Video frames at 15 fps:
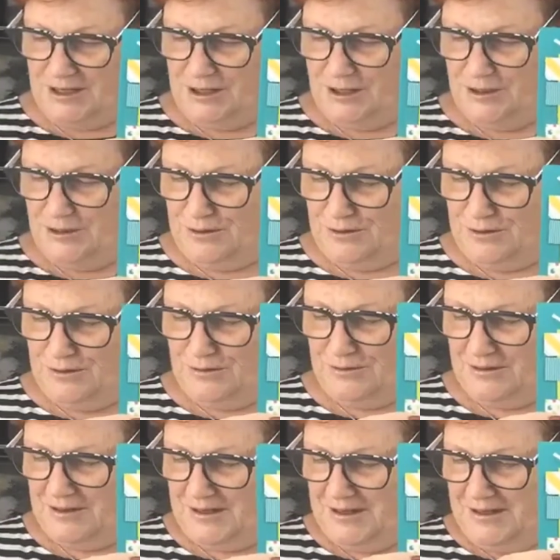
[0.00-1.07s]
the
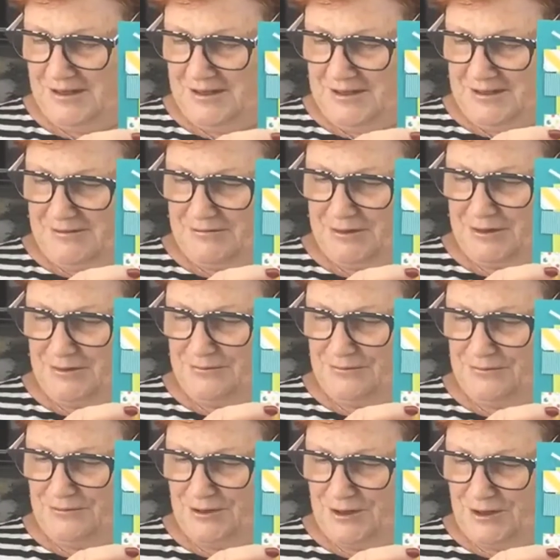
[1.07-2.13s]
new, got to
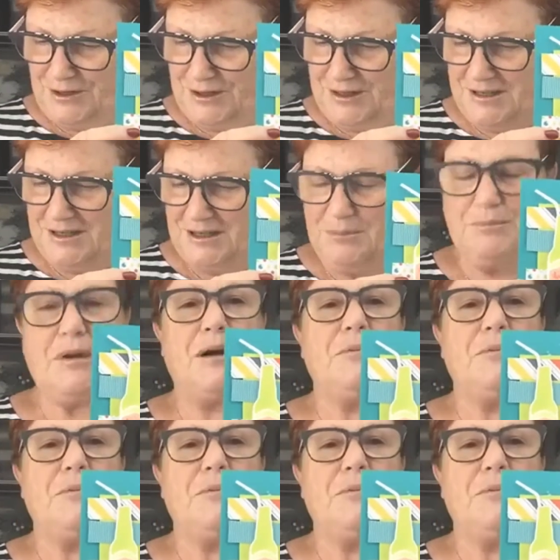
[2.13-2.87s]
find